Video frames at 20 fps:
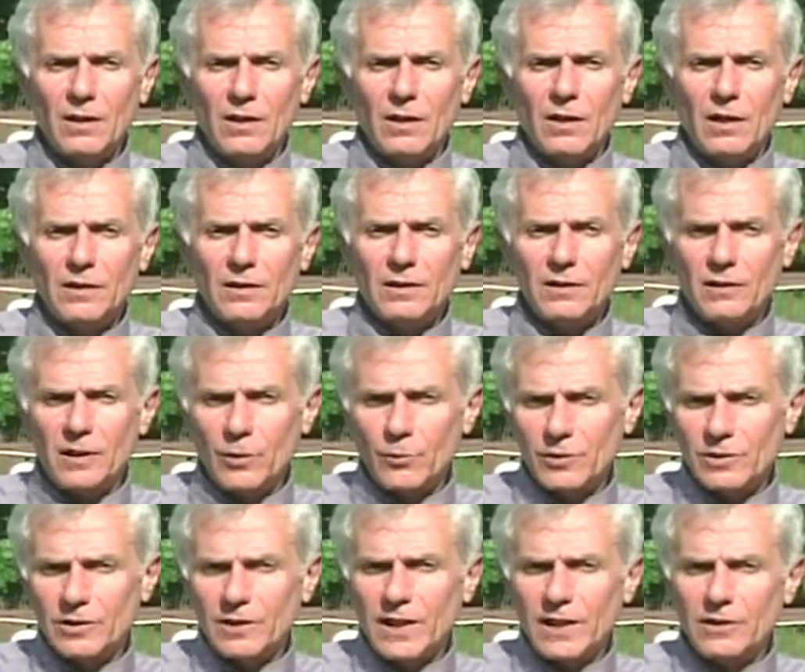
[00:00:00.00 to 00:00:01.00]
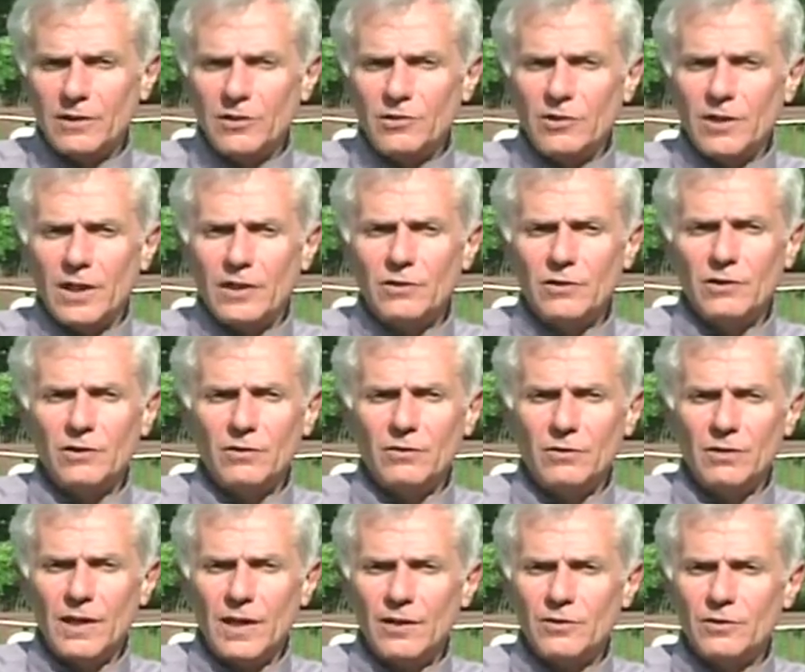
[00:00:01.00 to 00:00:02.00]
until I was elected judge in
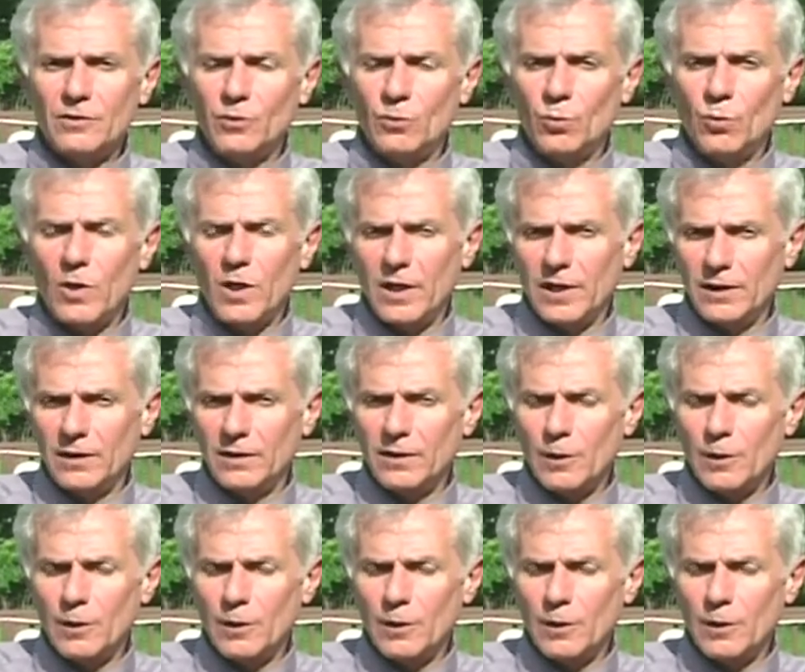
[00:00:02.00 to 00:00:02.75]
2001.